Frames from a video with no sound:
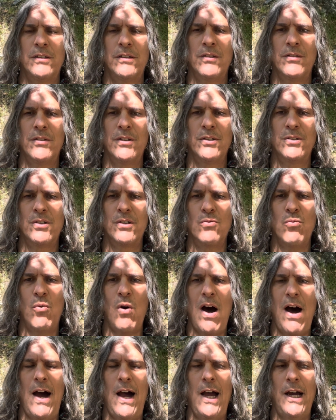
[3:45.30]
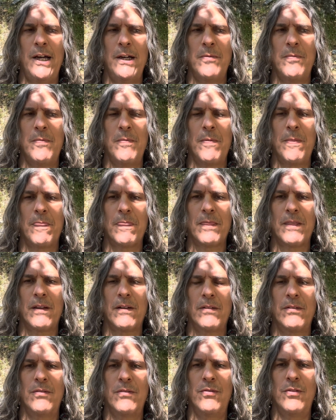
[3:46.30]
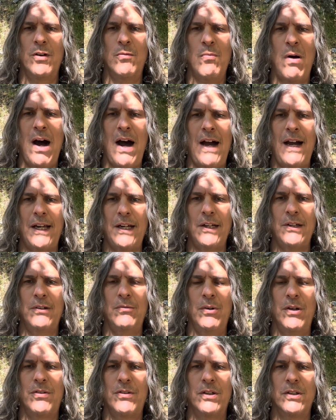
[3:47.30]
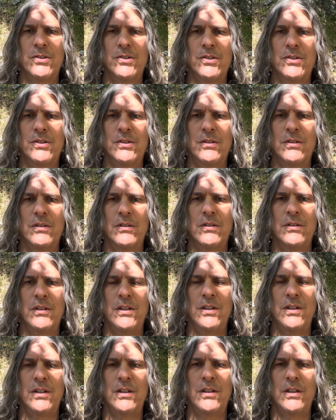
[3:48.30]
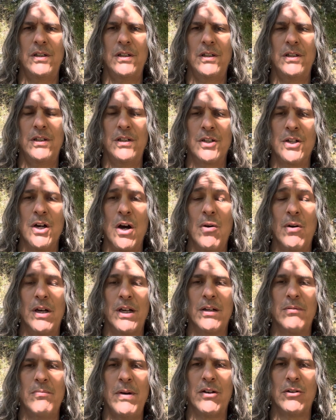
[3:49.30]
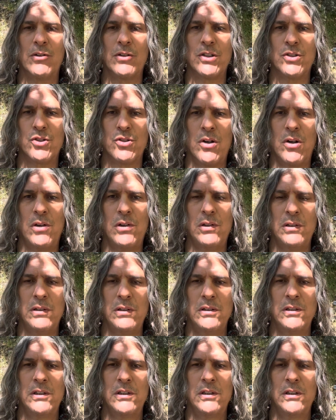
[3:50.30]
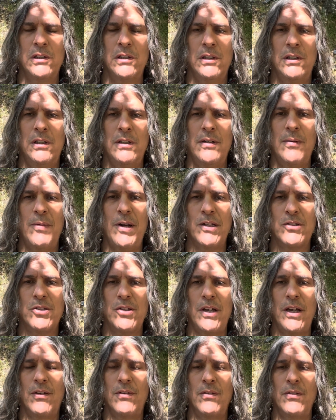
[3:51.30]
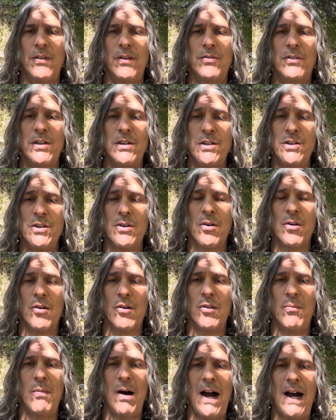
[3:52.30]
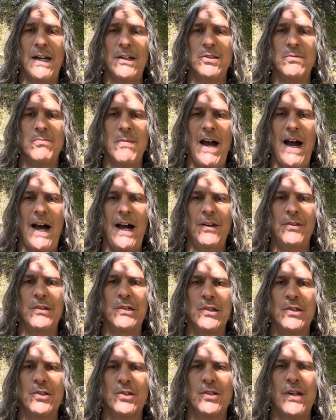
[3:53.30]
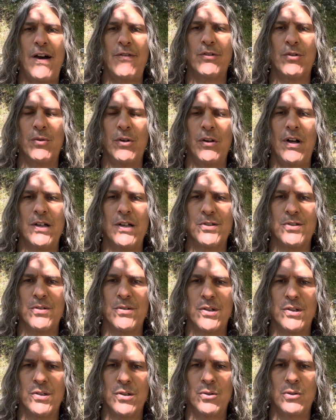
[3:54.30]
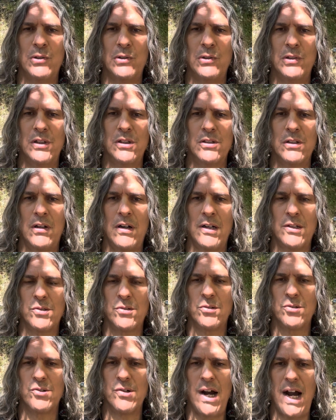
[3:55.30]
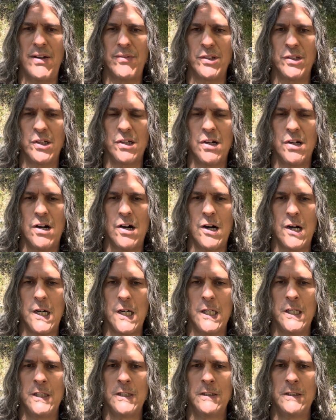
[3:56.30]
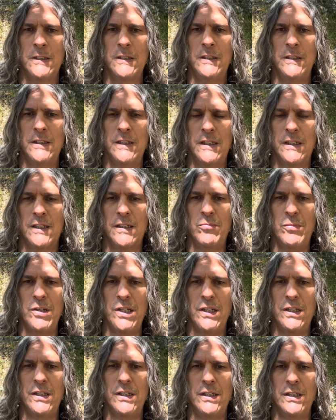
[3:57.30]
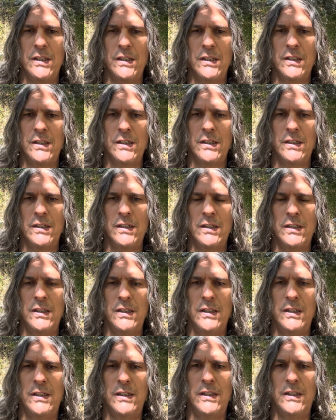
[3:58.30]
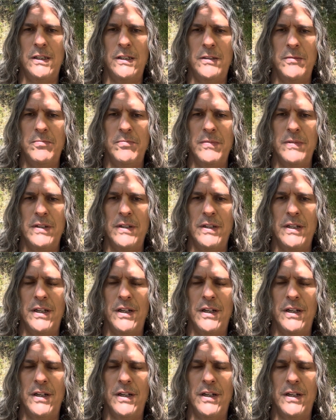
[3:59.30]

this is why the mind, with its egoic and mental control, and I'm not saying that the ego or the mind is bad. You just have to realize they're a tool. As long as they're driving the car, it can be an